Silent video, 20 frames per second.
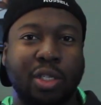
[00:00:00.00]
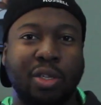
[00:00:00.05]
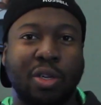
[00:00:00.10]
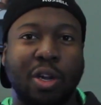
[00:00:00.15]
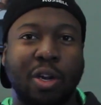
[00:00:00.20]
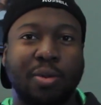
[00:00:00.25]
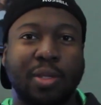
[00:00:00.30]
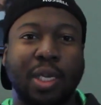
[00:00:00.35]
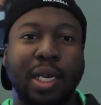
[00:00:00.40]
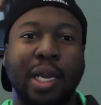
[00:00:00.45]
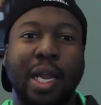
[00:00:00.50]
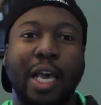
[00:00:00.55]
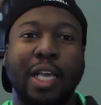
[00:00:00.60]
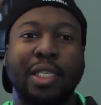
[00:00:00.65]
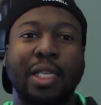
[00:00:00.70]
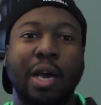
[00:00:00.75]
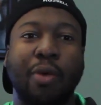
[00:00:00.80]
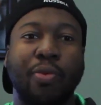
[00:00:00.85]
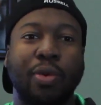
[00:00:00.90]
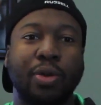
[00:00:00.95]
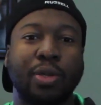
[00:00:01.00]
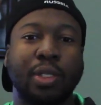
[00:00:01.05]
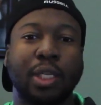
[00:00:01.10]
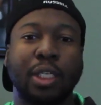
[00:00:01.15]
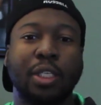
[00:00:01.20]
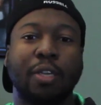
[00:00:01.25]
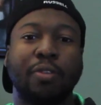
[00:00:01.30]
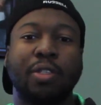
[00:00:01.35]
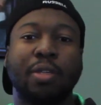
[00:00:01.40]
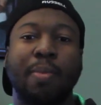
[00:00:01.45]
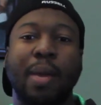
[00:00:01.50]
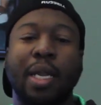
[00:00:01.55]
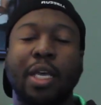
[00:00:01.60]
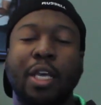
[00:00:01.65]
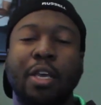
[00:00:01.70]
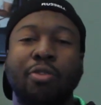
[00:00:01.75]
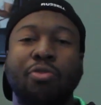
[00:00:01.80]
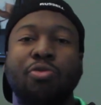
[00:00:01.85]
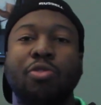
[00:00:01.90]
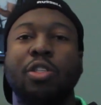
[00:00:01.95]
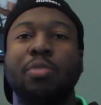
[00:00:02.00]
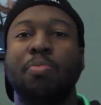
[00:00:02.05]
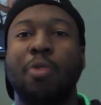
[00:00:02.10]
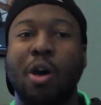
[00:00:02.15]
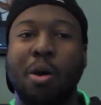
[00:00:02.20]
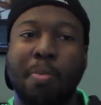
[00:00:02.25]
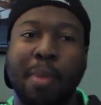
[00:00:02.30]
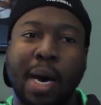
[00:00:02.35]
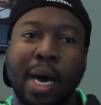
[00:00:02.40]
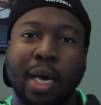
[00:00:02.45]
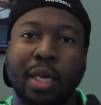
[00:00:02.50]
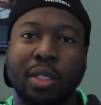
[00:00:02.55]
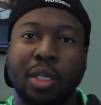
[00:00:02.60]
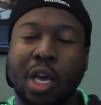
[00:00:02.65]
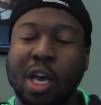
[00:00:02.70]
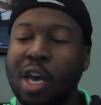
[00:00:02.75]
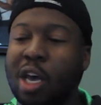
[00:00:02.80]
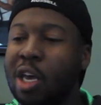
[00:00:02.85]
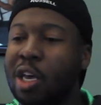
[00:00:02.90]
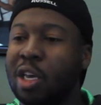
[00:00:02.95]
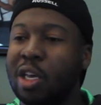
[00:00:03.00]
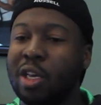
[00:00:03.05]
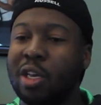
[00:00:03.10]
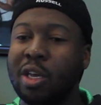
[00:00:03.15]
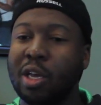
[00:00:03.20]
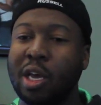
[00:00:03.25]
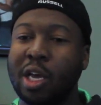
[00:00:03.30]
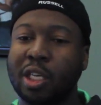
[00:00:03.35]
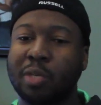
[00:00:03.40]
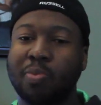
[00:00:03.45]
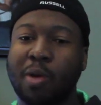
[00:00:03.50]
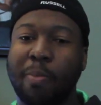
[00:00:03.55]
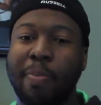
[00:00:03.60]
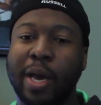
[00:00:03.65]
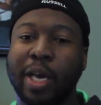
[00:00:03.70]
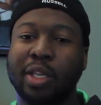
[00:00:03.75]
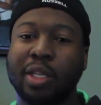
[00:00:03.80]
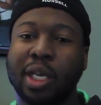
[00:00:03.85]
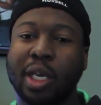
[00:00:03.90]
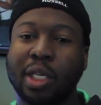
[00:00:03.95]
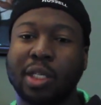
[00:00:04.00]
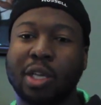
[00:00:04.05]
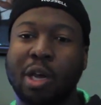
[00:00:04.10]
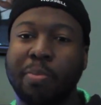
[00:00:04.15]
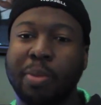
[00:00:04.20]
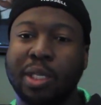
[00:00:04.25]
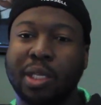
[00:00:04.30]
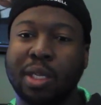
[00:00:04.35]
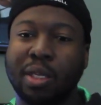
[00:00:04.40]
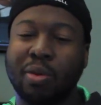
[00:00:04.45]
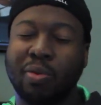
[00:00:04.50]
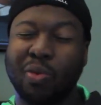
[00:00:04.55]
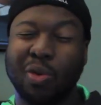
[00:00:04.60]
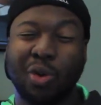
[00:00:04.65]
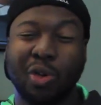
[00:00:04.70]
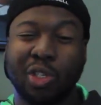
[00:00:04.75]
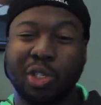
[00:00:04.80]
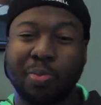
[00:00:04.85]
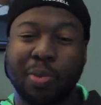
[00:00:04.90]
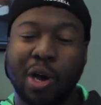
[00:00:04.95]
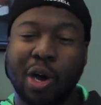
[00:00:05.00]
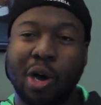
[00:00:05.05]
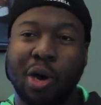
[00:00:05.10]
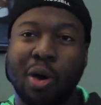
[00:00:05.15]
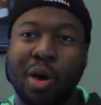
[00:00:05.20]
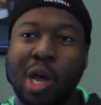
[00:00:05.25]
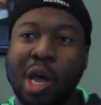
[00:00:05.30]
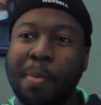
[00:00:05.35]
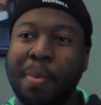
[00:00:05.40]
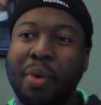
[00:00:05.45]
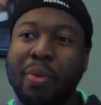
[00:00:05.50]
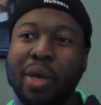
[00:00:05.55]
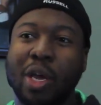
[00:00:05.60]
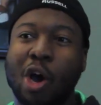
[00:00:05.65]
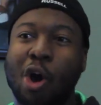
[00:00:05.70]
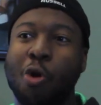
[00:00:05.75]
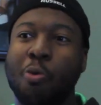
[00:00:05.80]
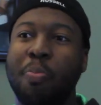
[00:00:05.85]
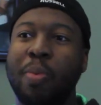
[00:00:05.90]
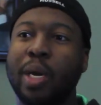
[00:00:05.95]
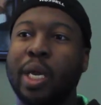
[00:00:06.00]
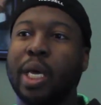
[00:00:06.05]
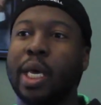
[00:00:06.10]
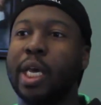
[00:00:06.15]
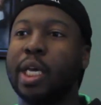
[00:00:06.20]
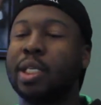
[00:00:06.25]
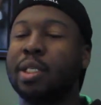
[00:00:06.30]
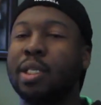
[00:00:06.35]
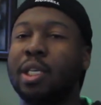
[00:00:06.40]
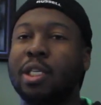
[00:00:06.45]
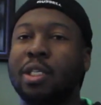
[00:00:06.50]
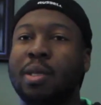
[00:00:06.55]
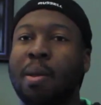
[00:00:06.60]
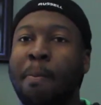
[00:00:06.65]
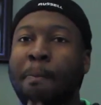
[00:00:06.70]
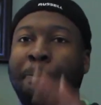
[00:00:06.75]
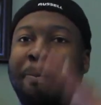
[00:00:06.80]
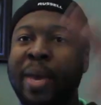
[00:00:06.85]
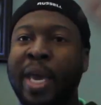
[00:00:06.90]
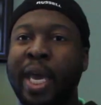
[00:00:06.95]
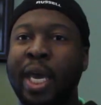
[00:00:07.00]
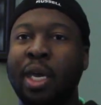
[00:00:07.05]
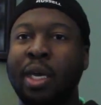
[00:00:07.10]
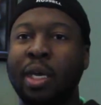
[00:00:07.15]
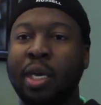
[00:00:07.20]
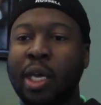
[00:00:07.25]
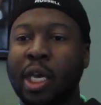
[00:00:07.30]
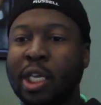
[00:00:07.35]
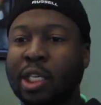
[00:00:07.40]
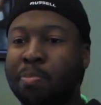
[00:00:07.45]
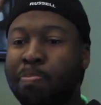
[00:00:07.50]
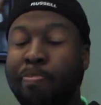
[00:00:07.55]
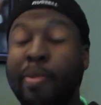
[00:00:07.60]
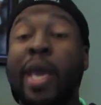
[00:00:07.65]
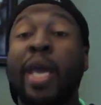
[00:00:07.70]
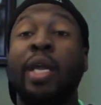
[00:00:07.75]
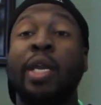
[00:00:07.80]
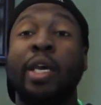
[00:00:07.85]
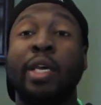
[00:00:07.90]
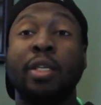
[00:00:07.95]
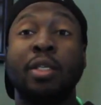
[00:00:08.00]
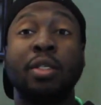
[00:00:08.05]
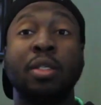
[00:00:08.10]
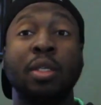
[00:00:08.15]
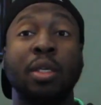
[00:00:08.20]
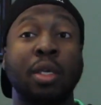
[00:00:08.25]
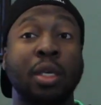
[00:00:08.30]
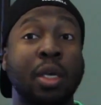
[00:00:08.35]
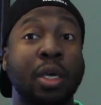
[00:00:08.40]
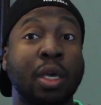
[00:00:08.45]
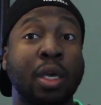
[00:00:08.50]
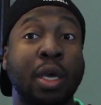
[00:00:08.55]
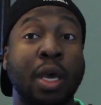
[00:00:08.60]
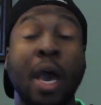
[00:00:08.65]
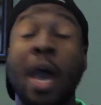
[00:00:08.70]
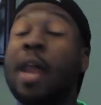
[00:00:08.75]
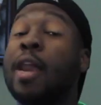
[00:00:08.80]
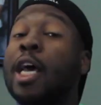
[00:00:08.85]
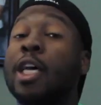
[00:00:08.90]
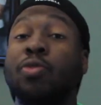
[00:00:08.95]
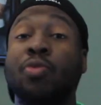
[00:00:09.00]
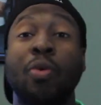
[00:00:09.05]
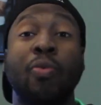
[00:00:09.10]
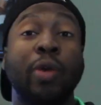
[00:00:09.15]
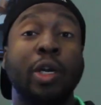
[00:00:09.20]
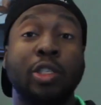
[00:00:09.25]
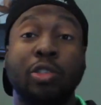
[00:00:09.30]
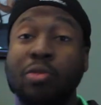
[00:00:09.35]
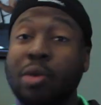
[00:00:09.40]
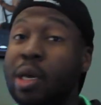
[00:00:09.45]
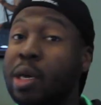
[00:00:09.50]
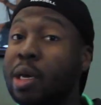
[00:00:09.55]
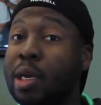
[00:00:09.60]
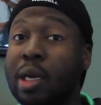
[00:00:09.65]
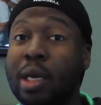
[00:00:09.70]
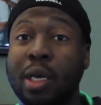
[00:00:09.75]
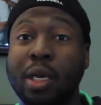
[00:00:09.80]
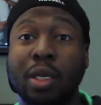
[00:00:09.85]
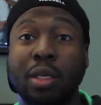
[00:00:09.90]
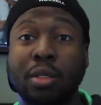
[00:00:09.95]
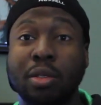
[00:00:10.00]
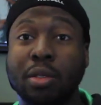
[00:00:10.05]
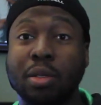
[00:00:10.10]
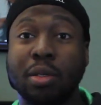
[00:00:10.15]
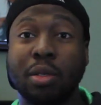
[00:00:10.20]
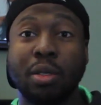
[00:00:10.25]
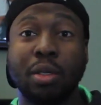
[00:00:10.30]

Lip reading: You know what I'm saying? Like it's like one of those things that somebody gives you a small box, a small package, think it's gonna be something real small, but when you open it, it's just big. It's bigness, and that's what One Tree Hill is.